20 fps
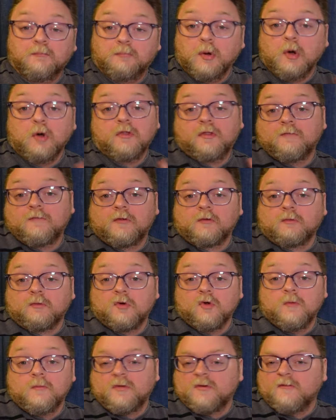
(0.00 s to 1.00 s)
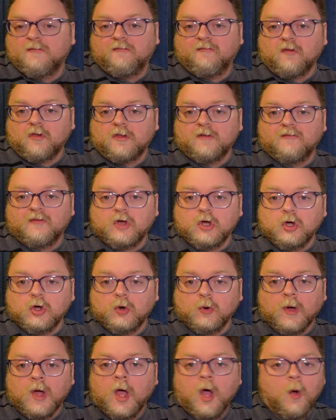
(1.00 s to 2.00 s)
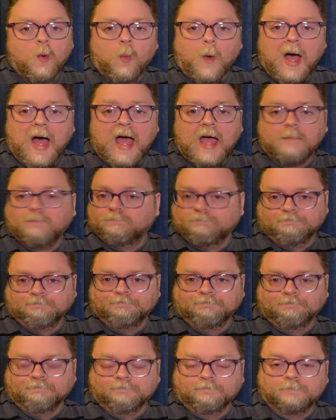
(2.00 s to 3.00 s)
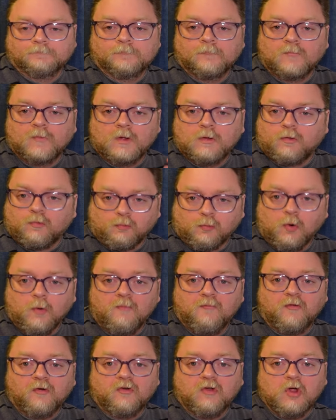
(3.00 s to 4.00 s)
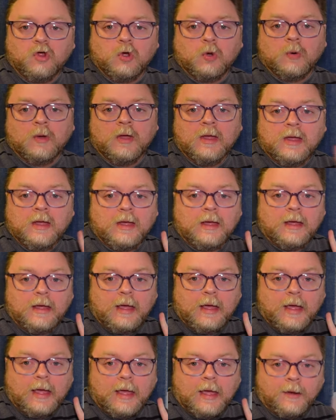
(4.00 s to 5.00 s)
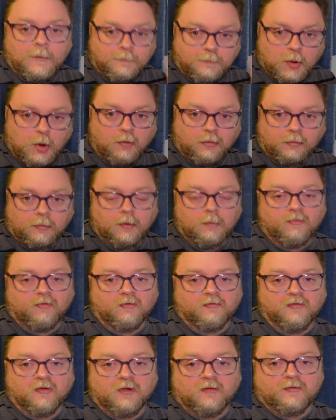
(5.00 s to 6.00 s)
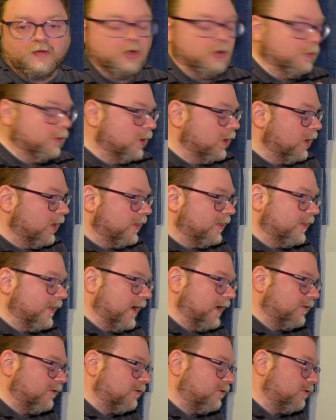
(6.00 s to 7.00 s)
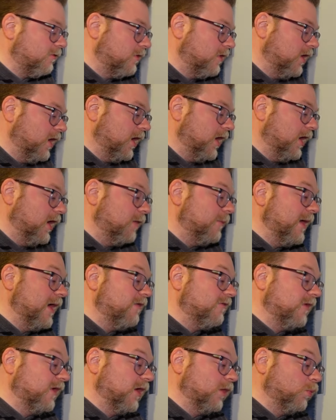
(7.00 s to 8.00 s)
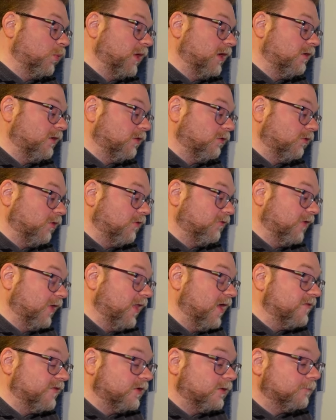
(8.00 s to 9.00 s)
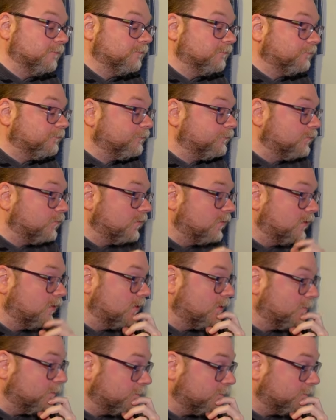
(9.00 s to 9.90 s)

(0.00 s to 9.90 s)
Both of the rooms are full of goo. Why? Mm. It's a room for two, and both rooms are full of goo. That's uh, amazing and weird and gross. I love it. Fear?